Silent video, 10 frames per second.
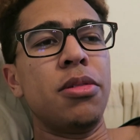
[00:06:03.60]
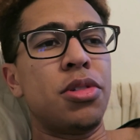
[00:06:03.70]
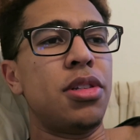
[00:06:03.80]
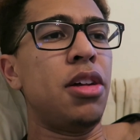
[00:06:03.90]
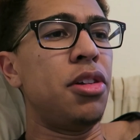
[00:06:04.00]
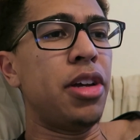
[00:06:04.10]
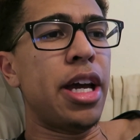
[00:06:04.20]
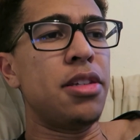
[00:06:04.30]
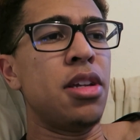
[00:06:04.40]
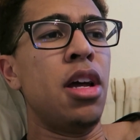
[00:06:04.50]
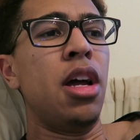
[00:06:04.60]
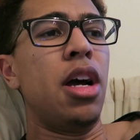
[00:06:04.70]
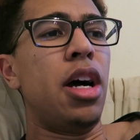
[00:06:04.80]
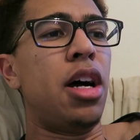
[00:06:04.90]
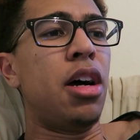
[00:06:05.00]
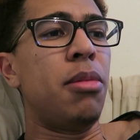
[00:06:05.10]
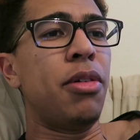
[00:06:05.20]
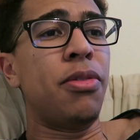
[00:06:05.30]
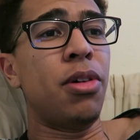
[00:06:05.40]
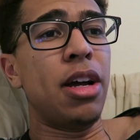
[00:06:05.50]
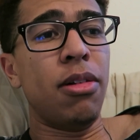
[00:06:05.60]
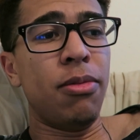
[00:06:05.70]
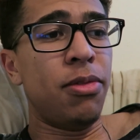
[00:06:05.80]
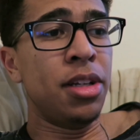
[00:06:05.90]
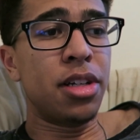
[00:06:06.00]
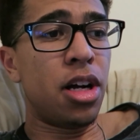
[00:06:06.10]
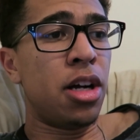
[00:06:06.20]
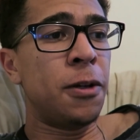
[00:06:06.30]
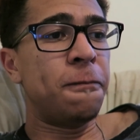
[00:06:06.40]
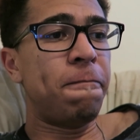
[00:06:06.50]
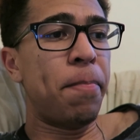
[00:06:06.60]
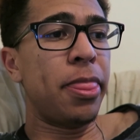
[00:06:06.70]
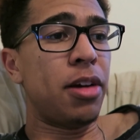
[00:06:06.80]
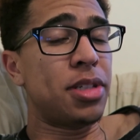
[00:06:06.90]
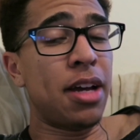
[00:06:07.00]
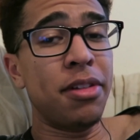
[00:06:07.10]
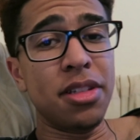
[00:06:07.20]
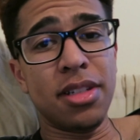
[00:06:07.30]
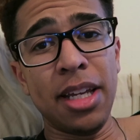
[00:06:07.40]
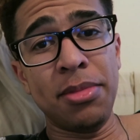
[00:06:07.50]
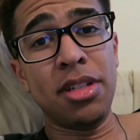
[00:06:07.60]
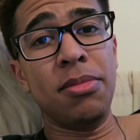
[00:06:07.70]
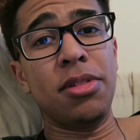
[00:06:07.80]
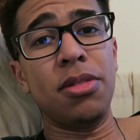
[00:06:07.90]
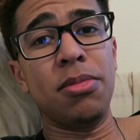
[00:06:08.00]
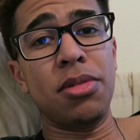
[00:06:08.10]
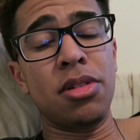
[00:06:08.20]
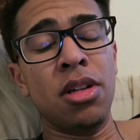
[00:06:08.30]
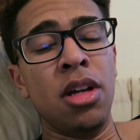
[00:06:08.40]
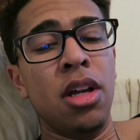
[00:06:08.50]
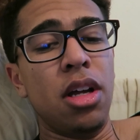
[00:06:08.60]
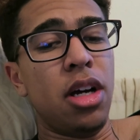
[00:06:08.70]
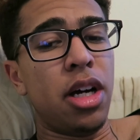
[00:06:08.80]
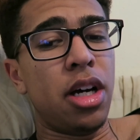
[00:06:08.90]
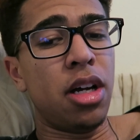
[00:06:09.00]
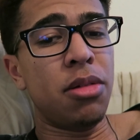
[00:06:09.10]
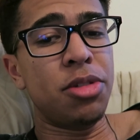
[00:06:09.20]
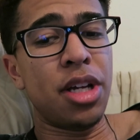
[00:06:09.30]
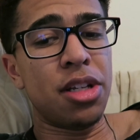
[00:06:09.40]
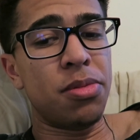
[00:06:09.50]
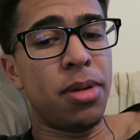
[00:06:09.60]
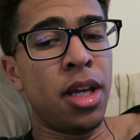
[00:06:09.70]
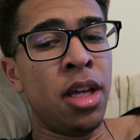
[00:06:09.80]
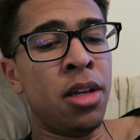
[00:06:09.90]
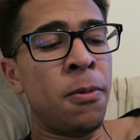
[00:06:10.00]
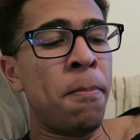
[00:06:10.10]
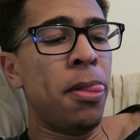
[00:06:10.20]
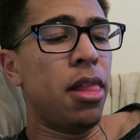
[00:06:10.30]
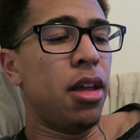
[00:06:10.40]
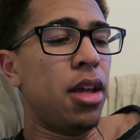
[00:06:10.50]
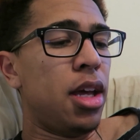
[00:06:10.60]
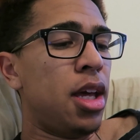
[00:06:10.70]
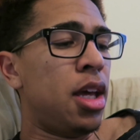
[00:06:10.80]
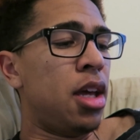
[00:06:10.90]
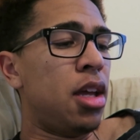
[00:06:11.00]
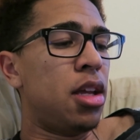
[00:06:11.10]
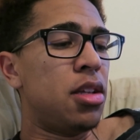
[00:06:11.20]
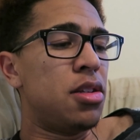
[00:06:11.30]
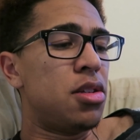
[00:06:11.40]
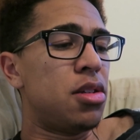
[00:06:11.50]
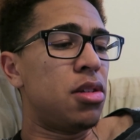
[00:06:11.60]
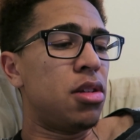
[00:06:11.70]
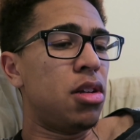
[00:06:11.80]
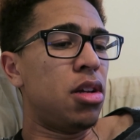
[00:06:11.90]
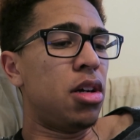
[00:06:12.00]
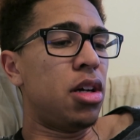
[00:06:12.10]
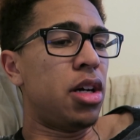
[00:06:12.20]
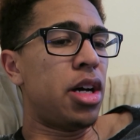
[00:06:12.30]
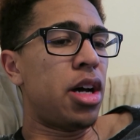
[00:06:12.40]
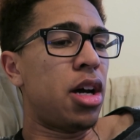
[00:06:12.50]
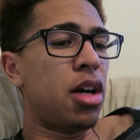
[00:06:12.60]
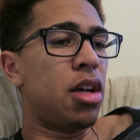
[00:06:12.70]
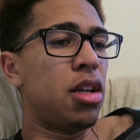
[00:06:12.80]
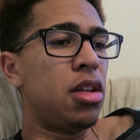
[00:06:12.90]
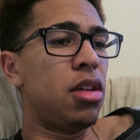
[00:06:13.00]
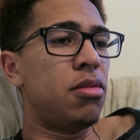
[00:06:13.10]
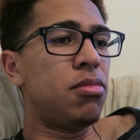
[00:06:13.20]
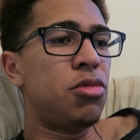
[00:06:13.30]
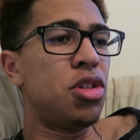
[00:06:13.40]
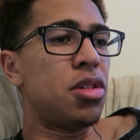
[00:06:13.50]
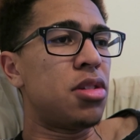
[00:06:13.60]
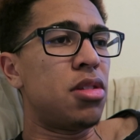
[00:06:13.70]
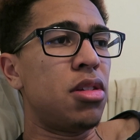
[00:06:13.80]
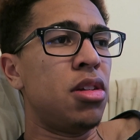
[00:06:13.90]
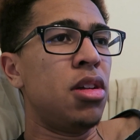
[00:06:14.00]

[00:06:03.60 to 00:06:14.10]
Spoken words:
just telling you guys, before VidCon, I was having the same symptoms, chest pain, and just